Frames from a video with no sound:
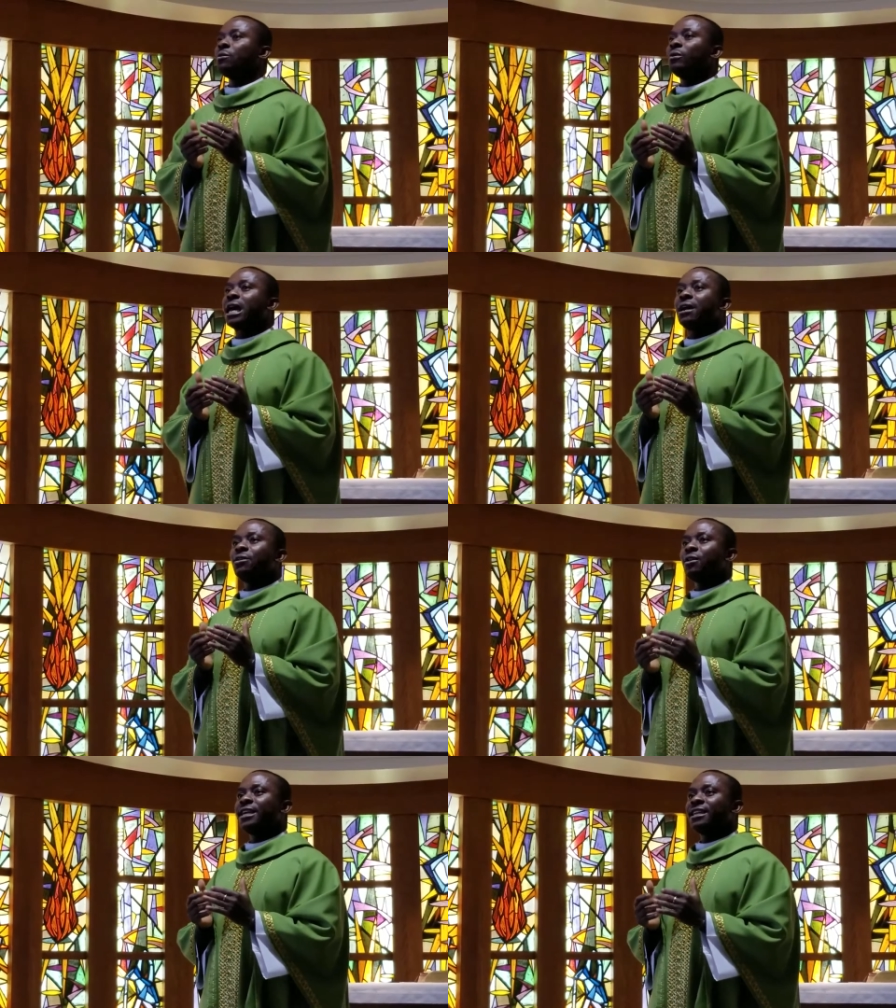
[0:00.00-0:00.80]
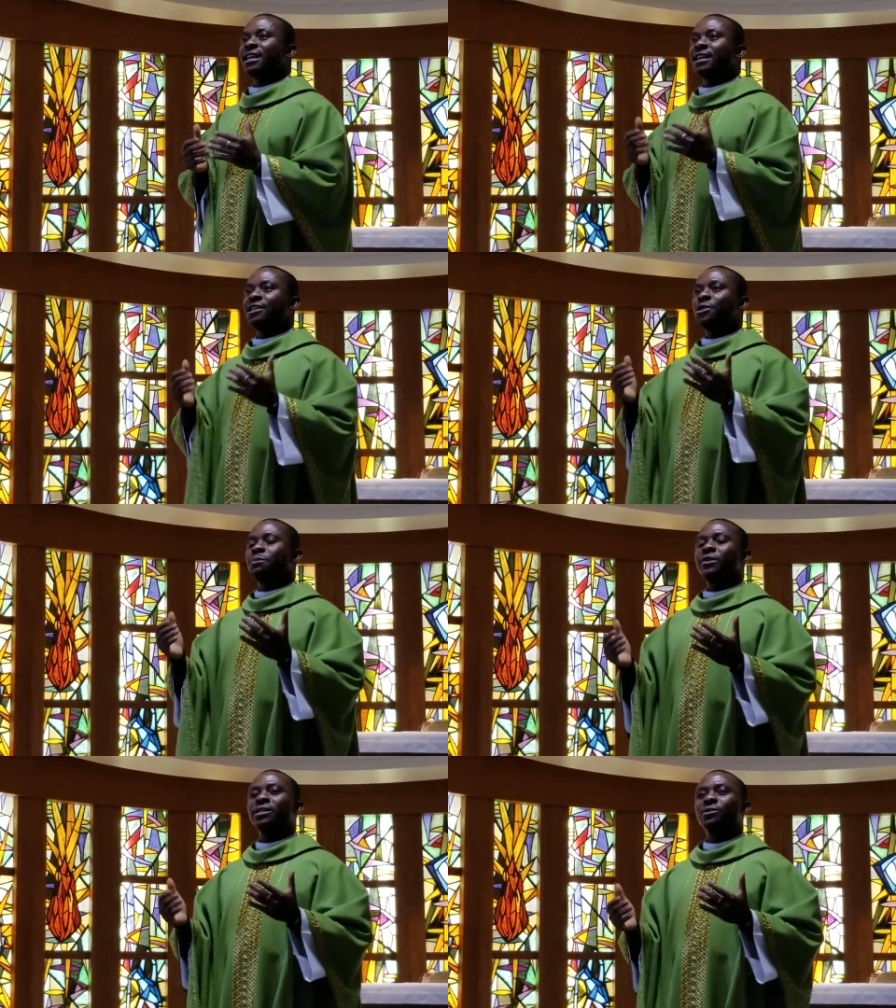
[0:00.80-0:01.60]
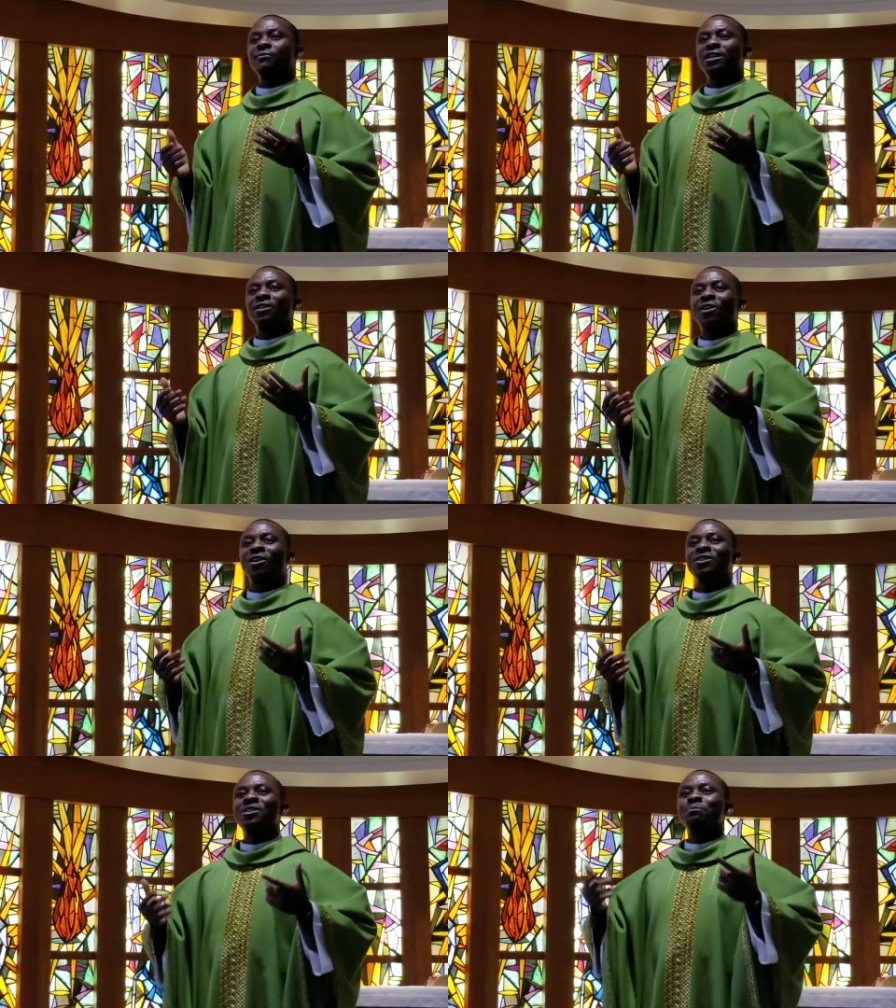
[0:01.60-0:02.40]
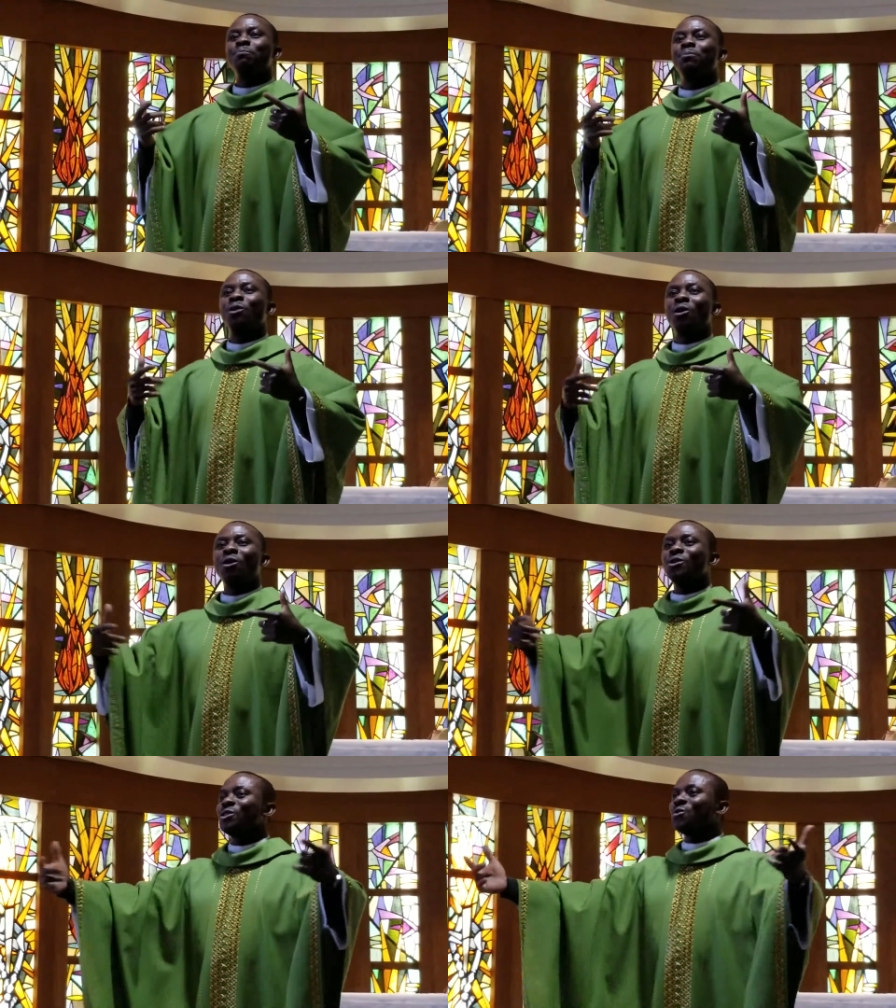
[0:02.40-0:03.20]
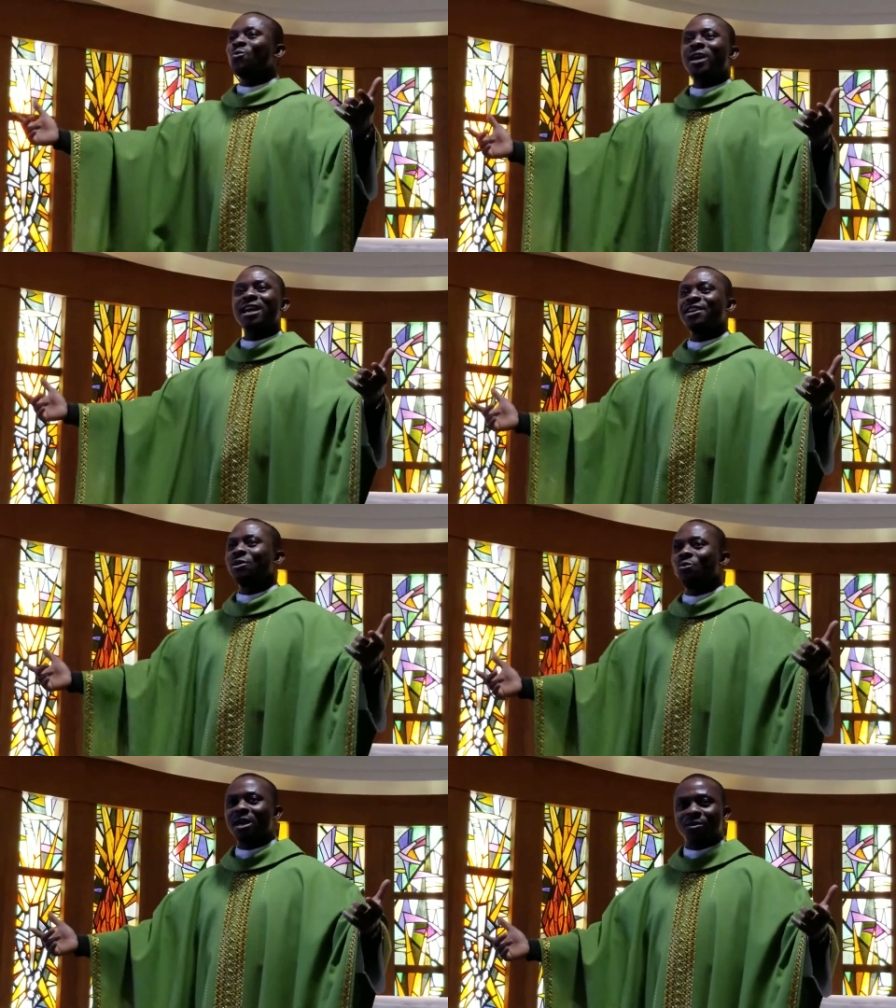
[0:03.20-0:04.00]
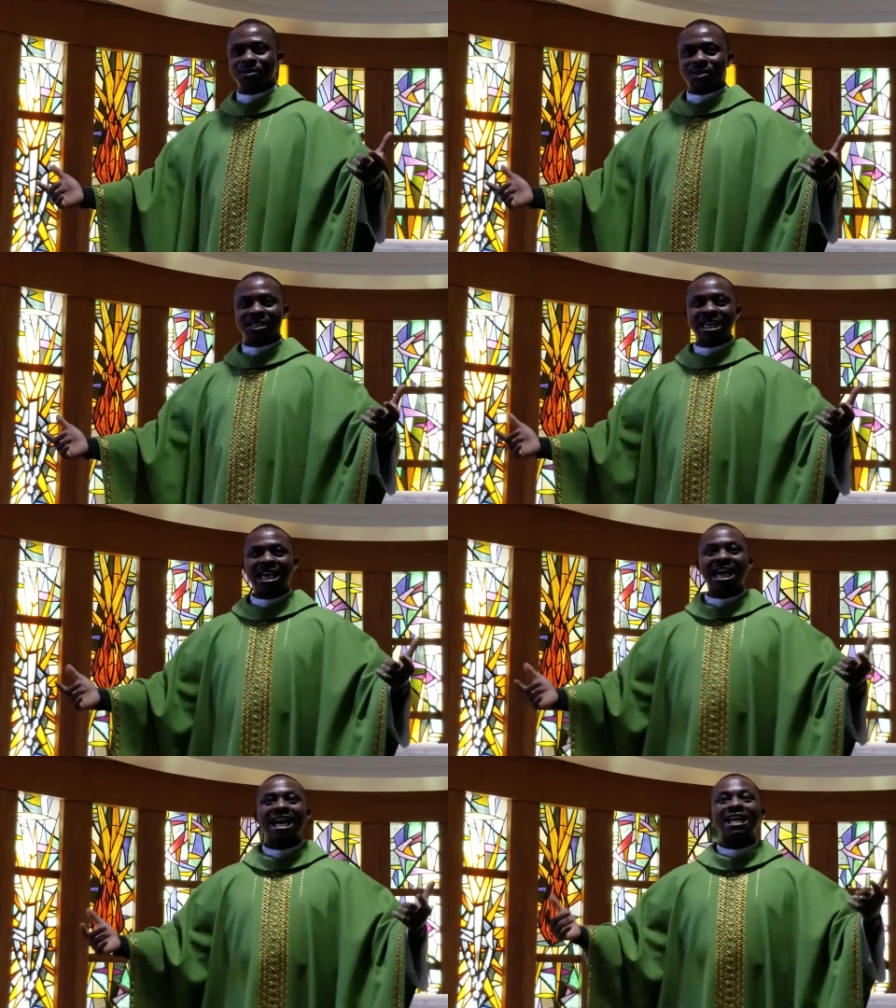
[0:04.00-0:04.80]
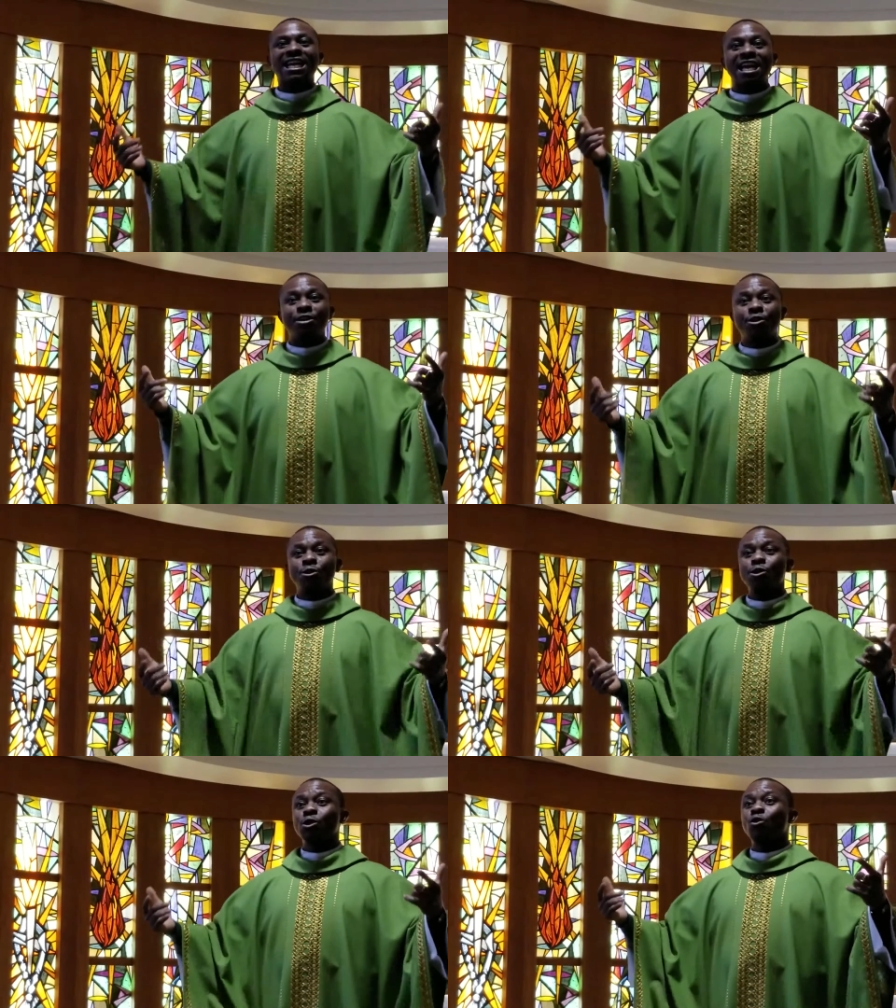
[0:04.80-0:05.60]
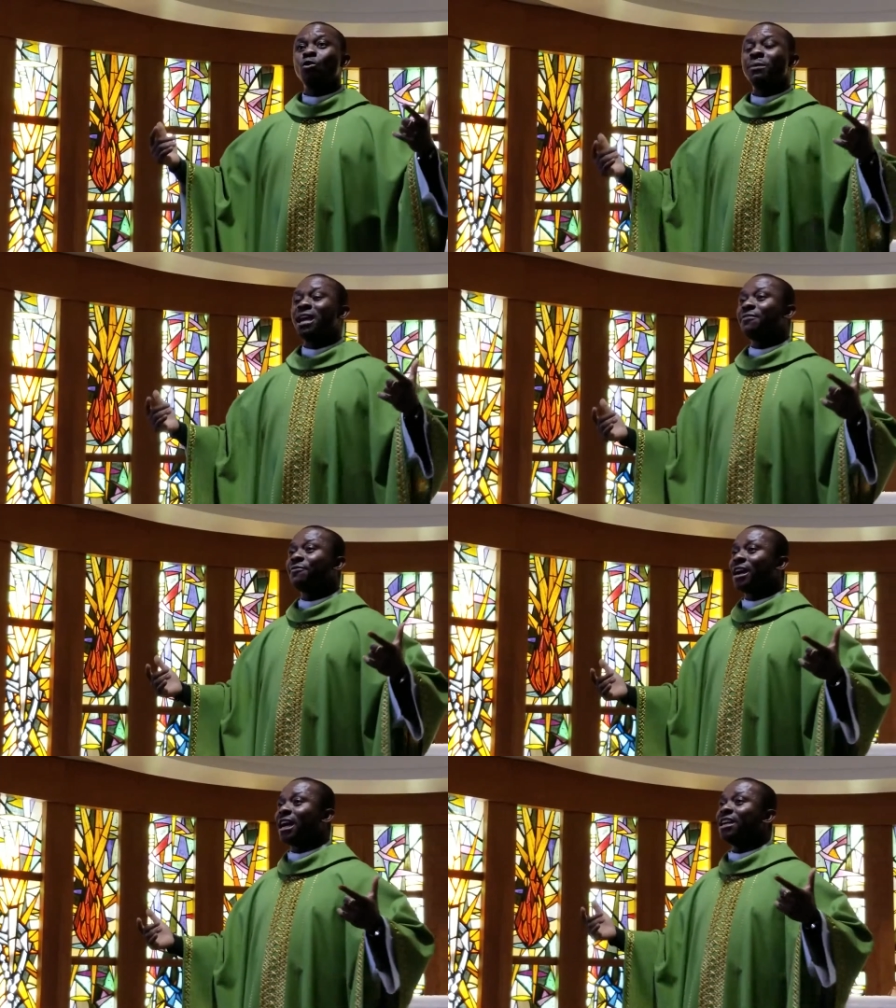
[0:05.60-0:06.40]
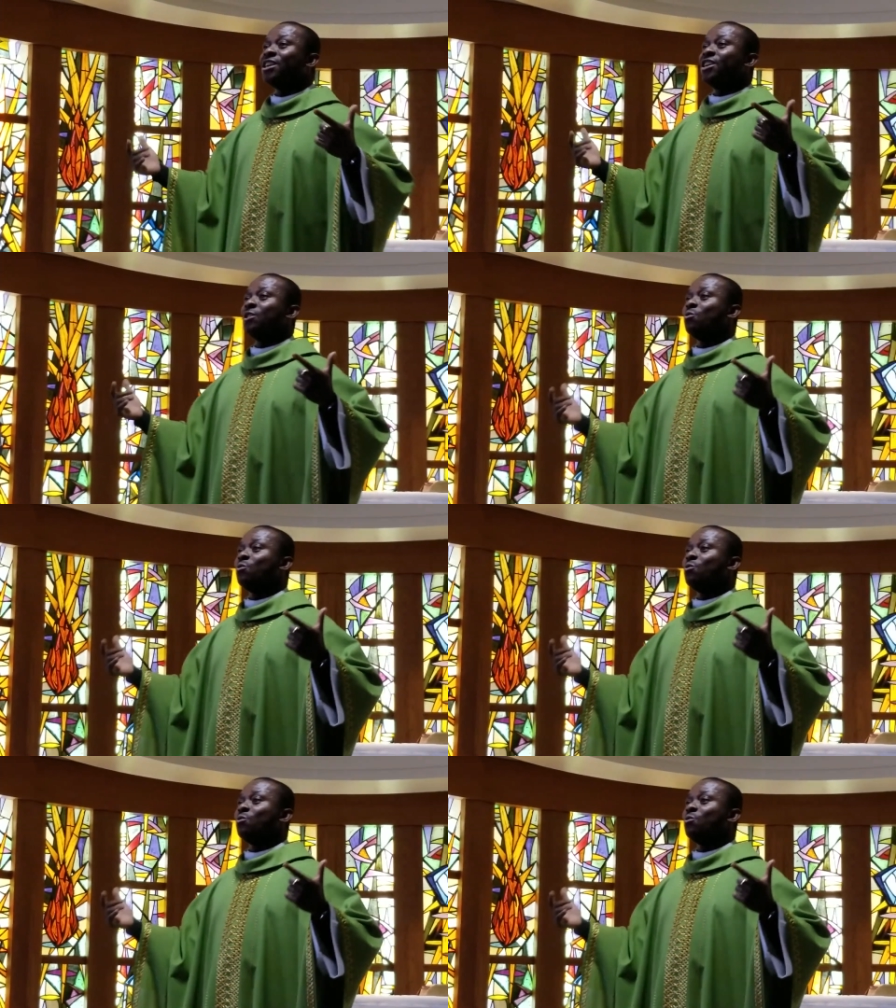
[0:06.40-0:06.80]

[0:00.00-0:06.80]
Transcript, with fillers: without knowing that the Spirit of the Lord blows where He wills and can use whomever He